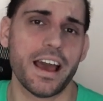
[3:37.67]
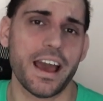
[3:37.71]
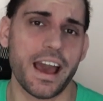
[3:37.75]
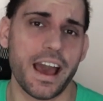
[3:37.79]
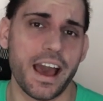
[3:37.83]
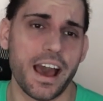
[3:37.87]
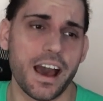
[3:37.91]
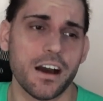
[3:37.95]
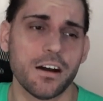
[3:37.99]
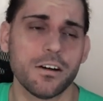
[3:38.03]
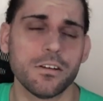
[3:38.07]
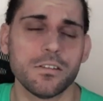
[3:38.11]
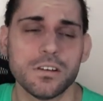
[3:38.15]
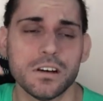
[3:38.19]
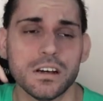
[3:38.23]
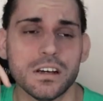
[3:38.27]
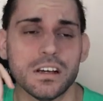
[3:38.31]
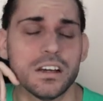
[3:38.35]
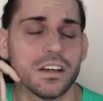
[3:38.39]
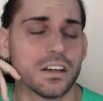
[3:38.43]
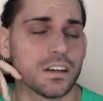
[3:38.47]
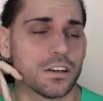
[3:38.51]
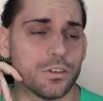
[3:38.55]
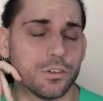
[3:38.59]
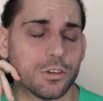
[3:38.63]
How?
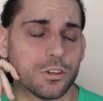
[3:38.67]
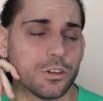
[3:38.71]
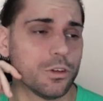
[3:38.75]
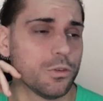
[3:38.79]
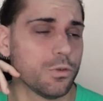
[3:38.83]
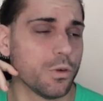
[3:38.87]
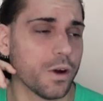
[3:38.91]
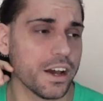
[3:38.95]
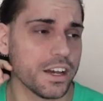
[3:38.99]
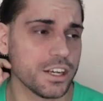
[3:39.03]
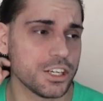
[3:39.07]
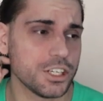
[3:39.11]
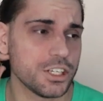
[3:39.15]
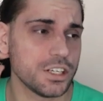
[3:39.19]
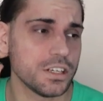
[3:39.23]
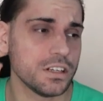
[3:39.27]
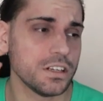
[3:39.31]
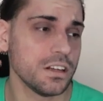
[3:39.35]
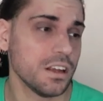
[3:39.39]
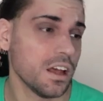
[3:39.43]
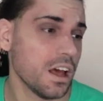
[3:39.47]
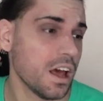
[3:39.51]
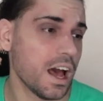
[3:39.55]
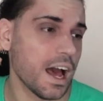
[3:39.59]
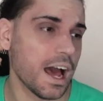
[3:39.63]
Good
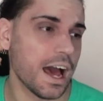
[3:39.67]
question.